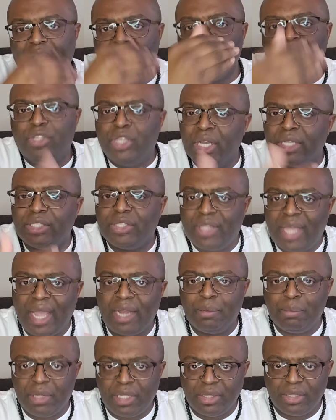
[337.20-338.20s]
It does
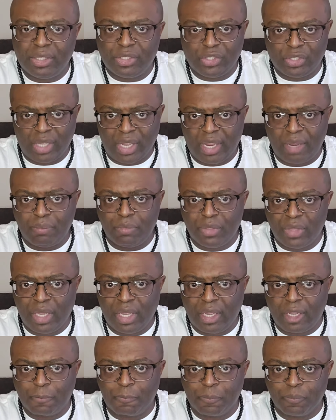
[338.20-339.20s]
that mean the same
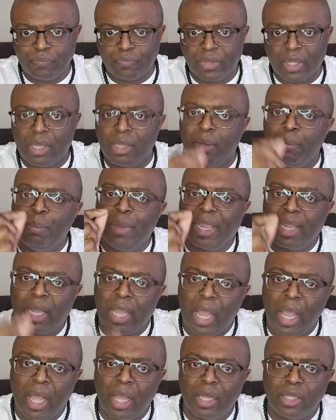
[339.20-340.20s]
thing?
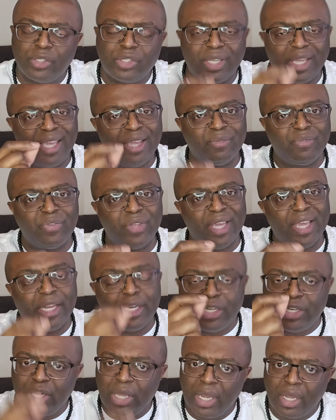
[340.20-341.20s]
Because if
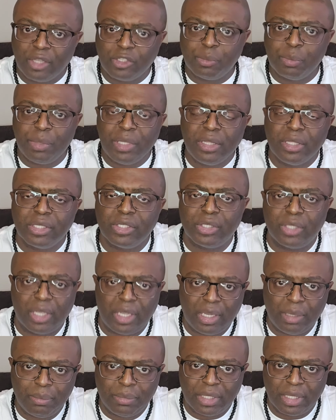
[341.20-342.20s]
it does mean the
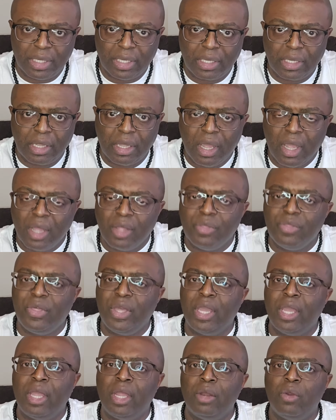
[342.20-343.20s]
same thing,
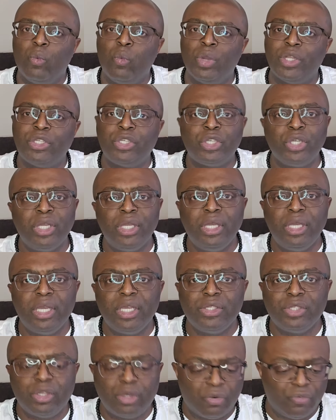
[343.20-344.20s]
then when she
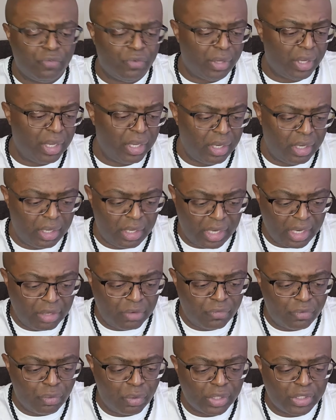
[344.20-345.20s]
is in an
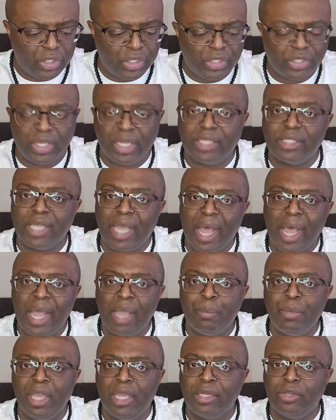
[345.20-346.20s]
interview and she says,
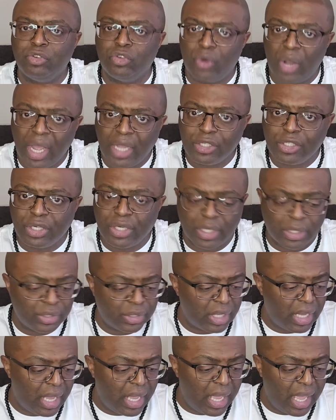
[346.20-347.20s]
I'm
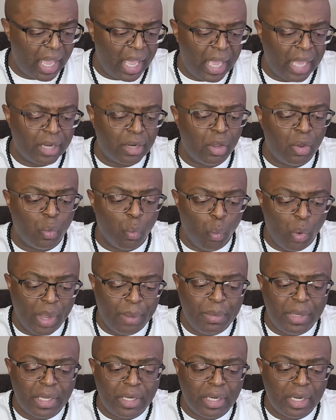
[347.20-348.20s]
androgynous and
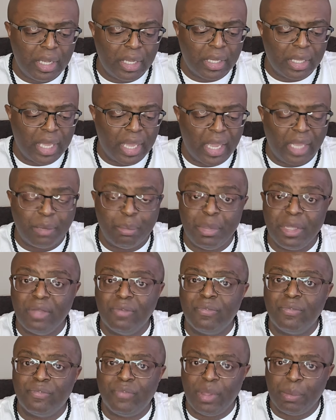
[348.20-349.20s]
women can
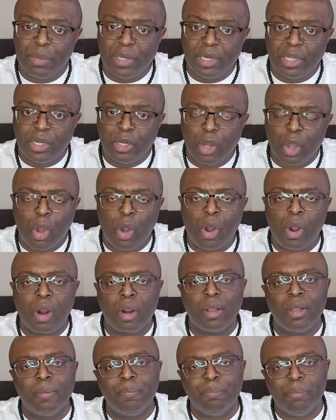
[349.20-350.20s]
be feminine
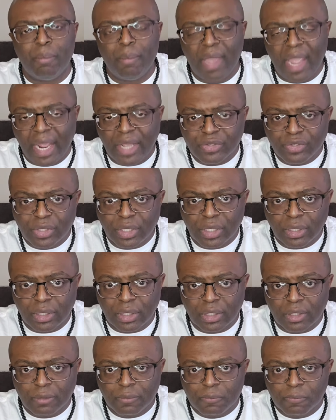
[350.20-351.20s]
or
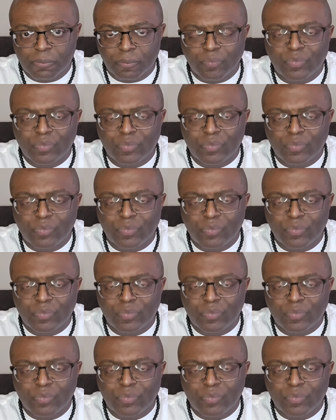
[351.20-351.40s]
masculine,